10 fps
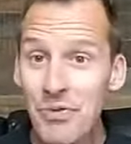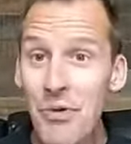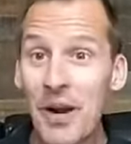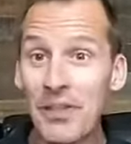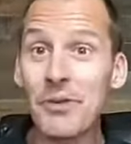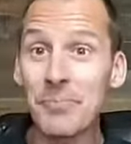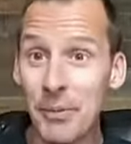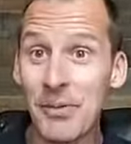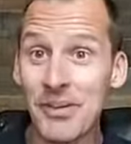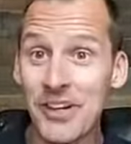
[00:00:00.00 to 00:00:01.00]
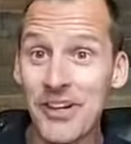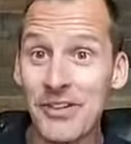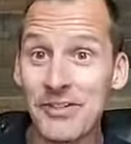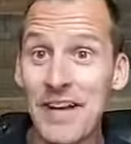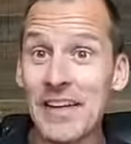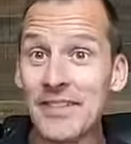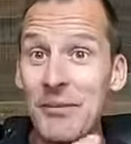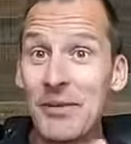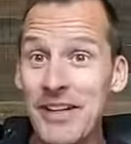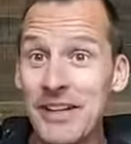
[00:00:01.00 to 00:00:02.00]
All right, those people click on those ads, and then
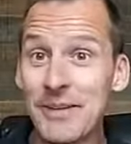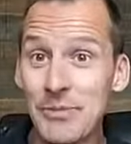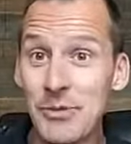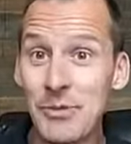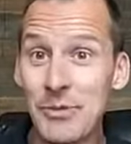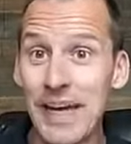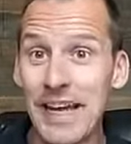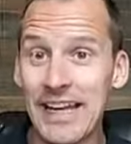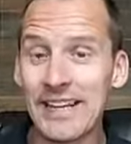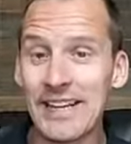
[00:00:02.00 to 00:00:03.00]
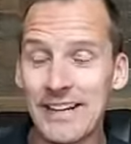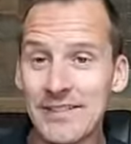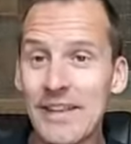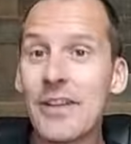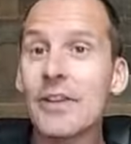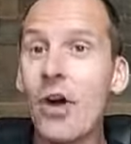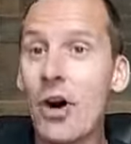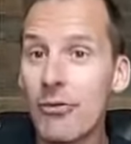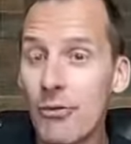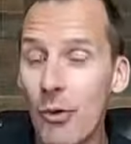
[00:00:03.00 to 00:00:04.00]
we take them to a uh, like a
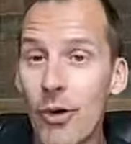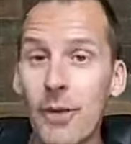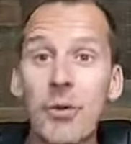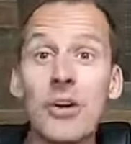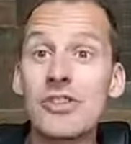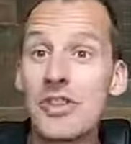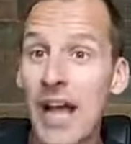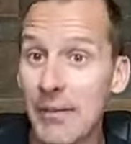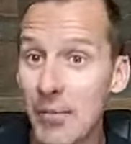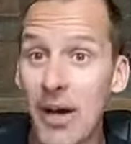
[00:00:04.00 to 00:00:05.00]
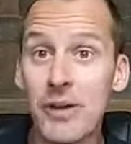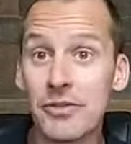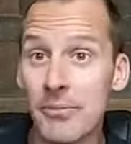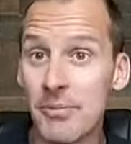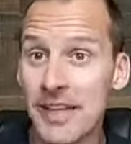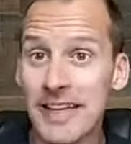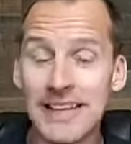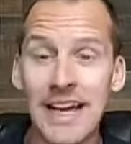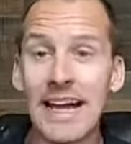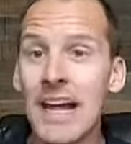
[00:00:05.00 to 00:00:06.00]
long form or a chat bot or something like
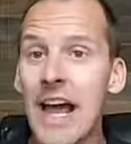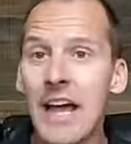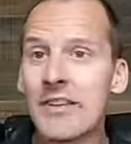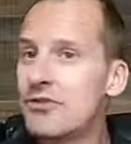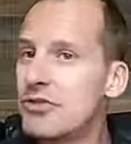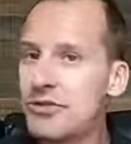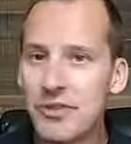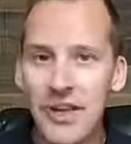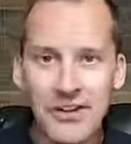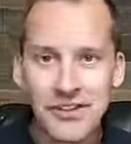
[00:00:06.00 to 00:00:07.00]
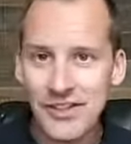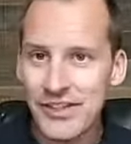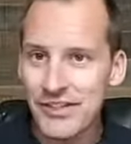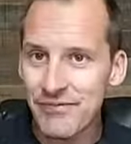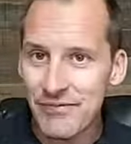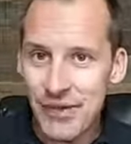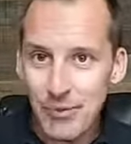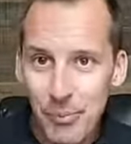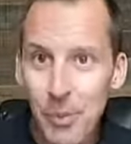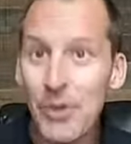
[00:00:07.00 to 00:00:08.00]
that. That's just there to to
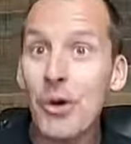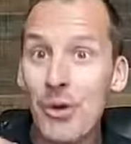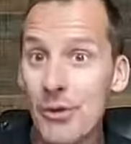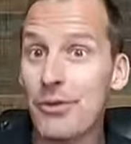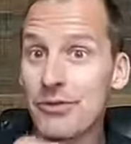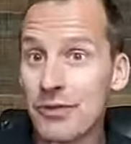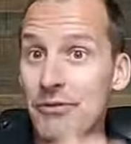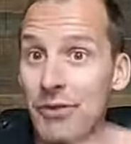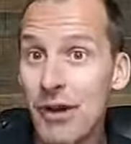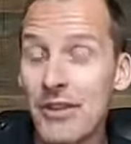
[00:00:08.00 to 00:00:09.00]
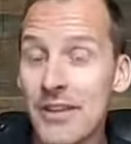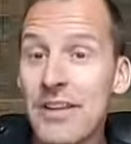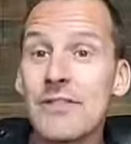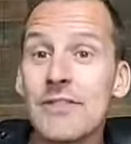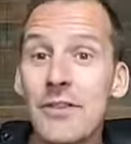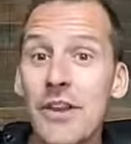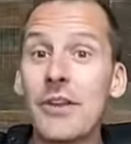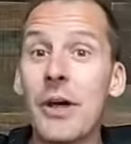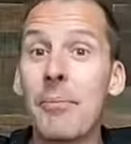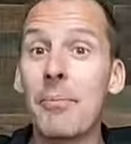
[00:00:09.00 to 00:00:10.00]
put hurdles in front of the lead so that you
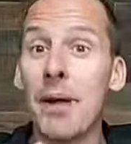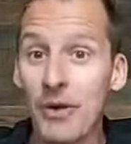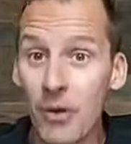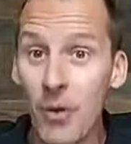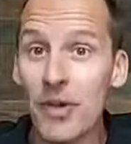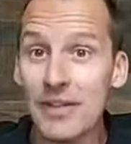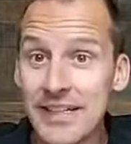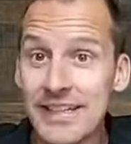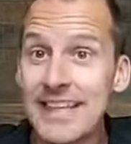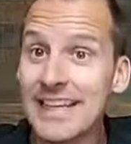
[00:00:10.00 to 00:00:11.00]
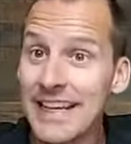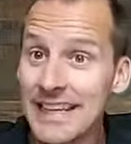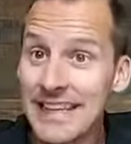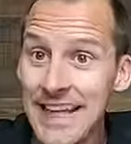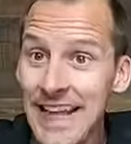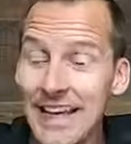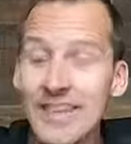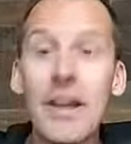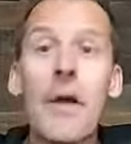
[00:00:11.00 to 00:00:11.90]
get a better quality lead at the end.